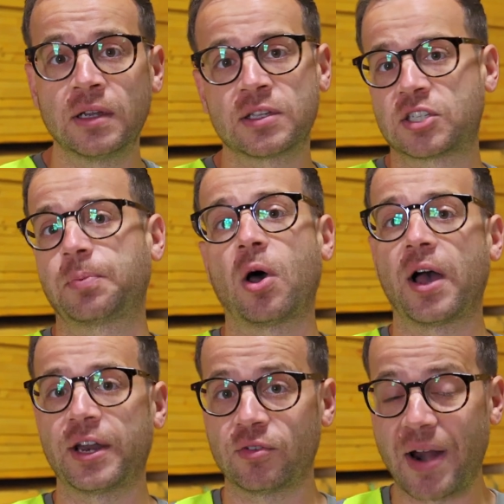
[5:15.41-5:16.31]
supply
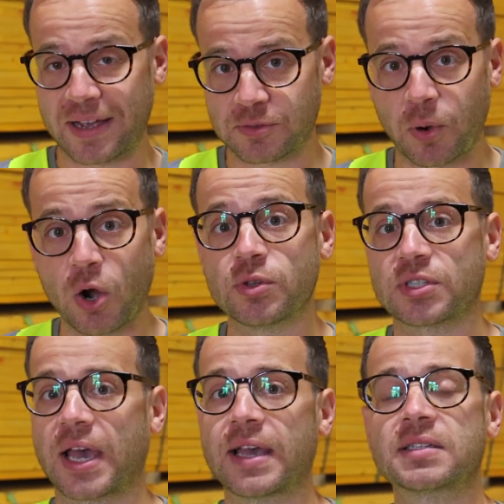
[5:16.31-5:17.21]
and erect
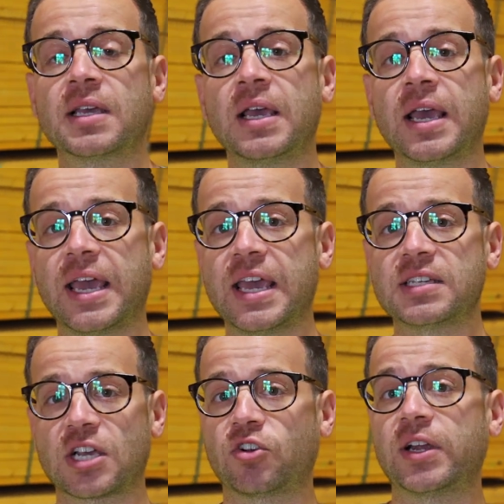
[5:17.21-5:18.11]
process is
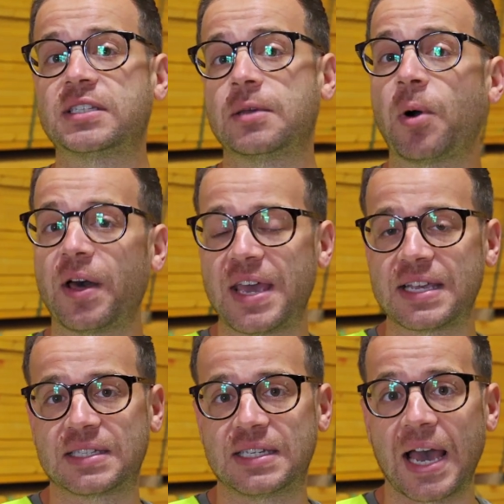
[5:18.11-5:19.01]
accredited by the
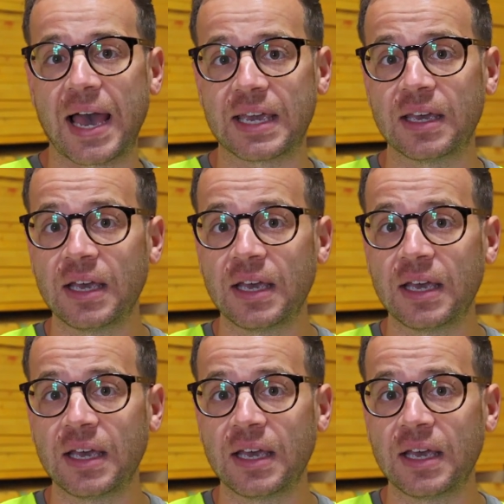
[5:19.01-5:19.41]
STA,